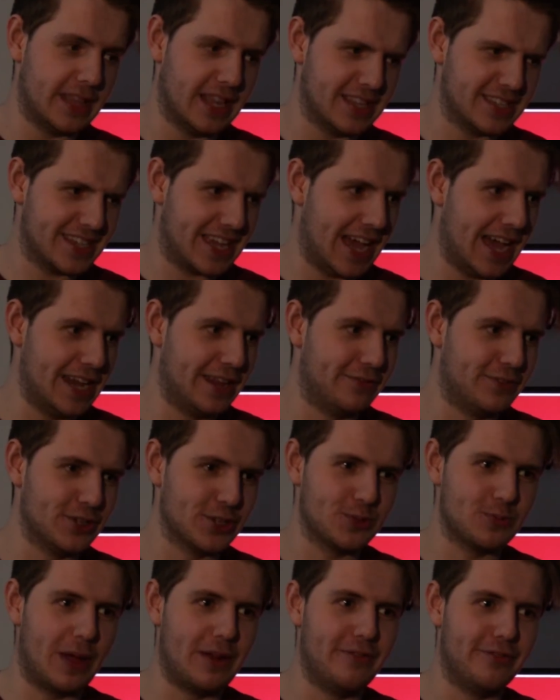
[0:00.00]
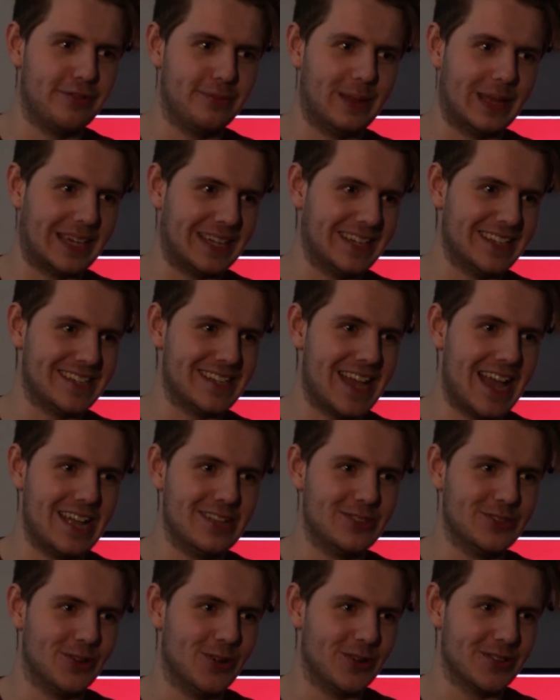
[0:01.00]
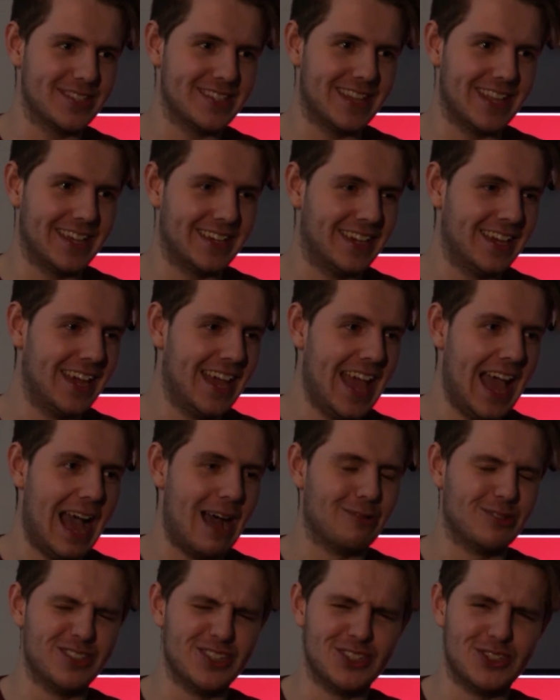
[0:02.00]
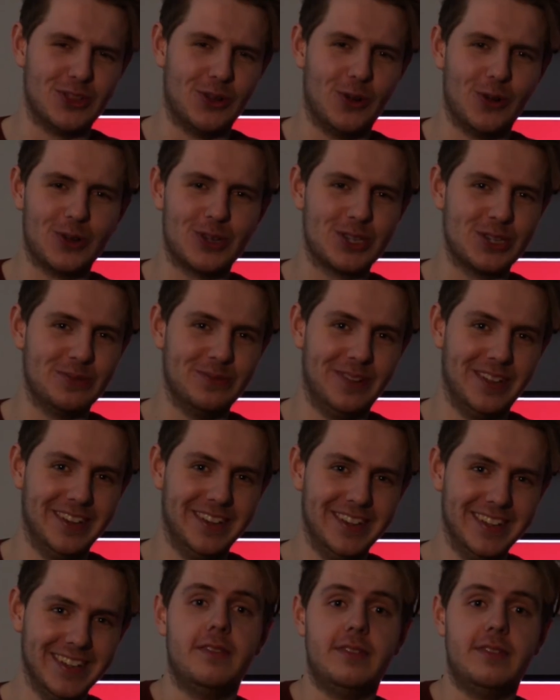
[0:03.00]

That's kind of just went from like a design talk to like how to stalk someone.